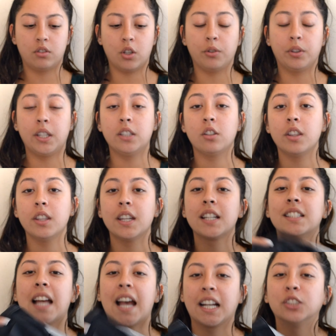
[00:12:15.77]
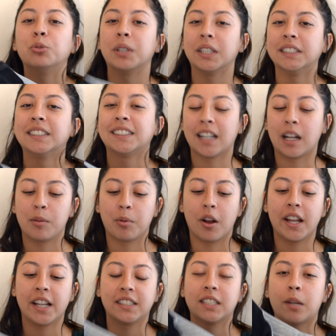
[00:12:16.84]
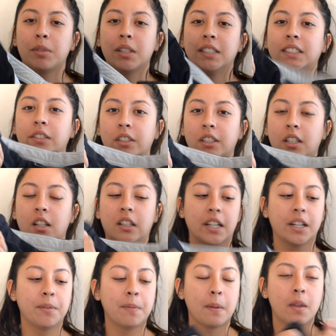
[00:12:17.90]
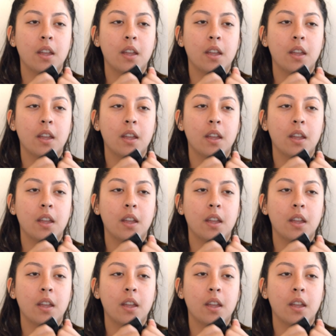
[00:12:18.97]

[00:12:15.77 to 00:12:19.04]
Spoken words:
So these are the exact ones that I brought, except a different color.